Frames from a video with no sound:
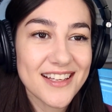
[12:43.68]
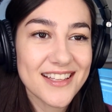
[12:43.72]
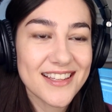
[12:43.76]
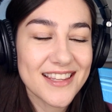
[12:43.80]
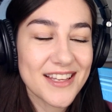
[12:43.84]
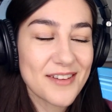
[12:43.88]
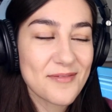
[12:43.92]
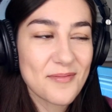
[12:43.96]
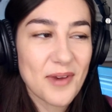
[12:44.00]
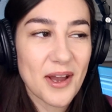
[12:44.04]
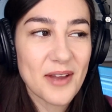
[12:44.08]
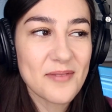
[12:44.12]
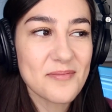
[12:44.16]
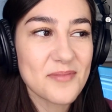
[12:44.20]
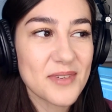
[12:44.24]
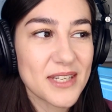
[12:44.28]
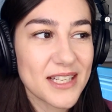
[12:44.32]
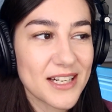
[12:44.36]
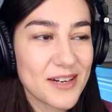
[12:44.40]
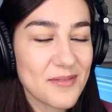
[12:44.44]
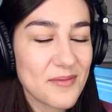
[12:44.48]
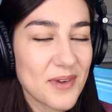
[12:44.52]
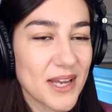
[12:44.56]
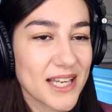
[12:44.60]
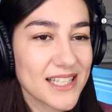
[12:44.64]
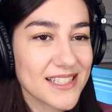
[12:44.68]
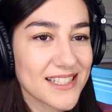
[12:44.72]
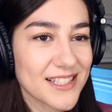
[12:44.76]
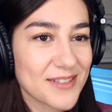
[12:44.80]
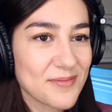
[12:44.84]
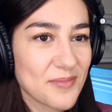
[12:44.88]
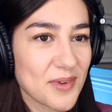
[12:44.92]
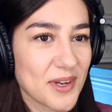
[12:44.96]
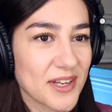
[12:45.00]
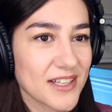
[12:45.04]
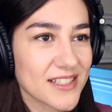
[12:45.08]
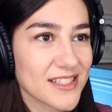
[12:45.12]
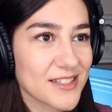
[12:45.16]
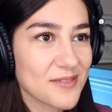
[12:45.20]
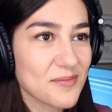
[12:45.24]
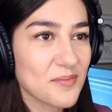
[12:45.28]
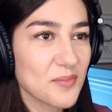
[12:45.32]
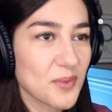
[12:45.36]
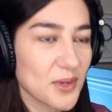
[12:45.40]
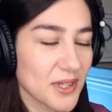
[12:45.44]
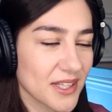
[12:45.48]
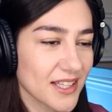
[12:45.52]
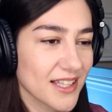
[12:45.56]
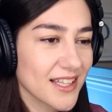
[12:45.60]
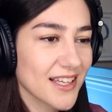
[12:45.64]
they might be an amazing person,
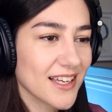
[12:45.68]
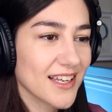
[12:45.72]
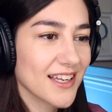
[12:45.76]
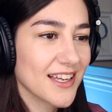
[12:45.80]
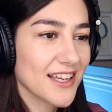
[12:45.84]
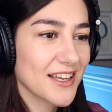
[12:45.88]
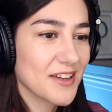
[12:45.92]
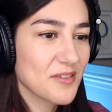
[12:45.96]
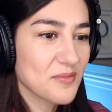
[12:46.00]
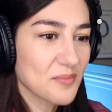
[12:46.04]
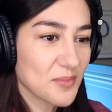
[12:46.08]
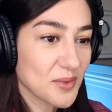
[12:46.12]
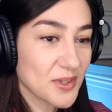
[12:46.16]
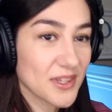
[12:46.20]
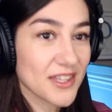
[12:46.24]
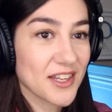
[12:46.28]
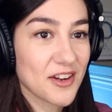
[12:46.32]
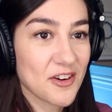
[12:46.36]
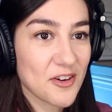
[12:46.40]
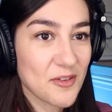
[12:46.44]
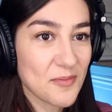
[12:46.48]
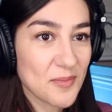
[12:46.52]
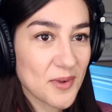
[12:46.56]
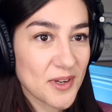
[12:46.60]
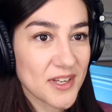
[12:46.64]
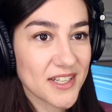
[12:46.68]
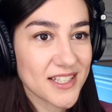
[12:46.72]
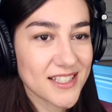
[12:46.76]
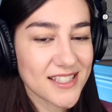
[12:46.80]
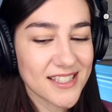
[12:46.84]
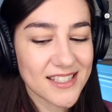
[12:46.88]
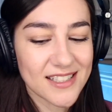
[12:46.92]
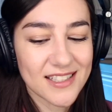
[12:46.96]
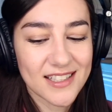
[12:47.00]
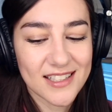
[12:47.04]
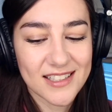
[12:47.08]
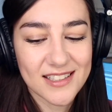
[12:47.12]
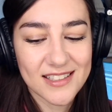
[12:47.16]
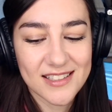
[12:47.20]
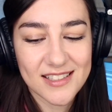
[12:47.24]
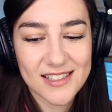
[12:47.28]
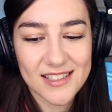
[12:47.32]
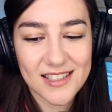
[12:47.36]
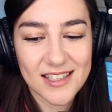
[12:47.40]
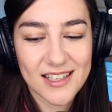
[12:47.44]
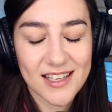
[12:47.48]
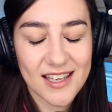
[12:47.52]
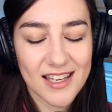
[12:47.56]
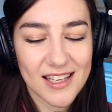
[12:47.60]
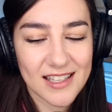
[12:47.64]
but they're a person,
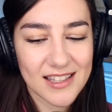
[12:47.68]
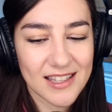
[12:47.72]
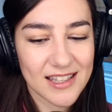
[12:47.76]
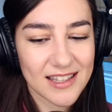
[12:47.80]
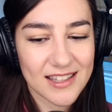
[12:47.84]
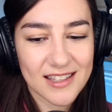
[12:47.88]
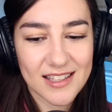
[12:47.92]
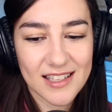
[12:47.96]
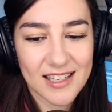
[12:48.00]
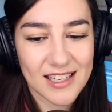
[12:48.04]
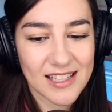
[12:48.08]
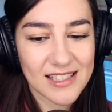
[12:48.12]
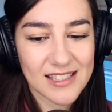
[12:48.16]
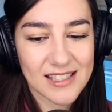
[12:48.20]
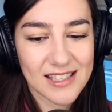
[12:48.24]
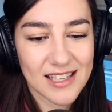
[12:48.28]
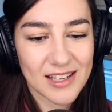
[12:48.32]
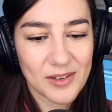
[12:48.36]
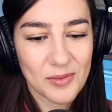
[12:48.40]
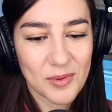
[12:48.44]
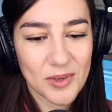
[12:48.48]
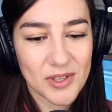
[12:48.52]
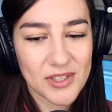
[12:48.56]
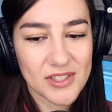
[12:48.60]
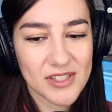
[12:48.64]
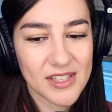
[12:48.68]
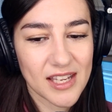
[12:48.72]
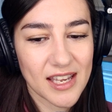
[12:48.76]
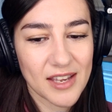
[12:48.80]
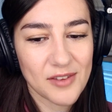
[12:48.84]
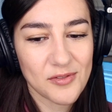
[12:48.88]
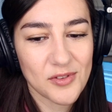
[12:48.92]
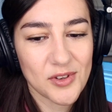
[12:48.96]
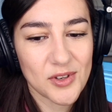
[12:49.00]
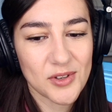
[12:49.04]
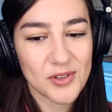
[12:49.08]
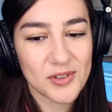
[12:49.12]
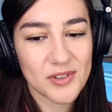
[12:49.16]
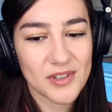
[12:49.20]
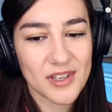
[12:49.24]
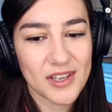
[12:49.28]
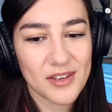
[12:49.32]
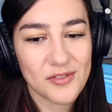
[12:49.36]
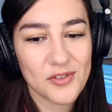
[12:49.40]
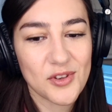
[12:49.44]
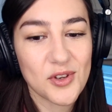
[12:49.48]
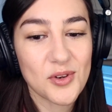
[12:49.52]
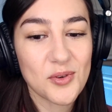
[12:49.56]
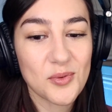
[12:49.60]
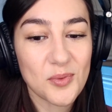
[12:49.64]
and it's like what you say.
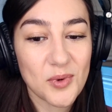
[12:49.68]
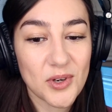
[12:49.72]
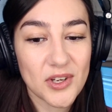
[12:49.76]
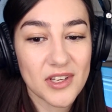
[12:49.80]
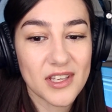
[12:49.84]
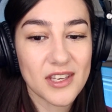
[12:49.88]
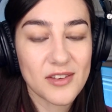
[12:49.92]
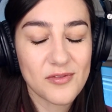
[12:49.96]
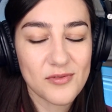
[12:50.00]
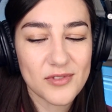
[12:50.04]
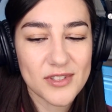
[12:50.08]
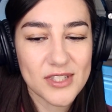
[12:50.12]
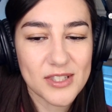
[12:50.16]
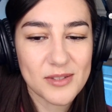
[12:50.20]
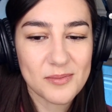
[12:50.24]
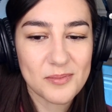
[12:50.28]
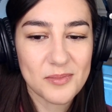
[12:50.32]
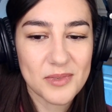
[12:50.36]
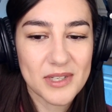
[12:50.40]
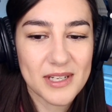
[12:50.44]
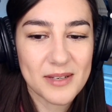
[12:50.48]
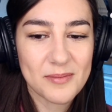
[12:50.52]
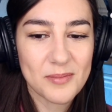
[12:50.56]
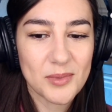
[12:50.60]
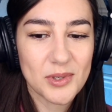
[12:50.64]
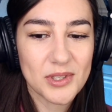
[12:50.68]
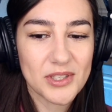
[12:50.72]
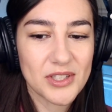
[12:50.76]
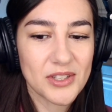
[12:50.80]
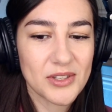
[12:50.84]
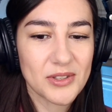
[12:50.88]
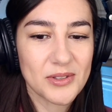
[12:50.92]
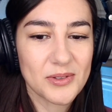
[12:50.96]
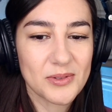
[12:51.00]
If you're working for somebody, but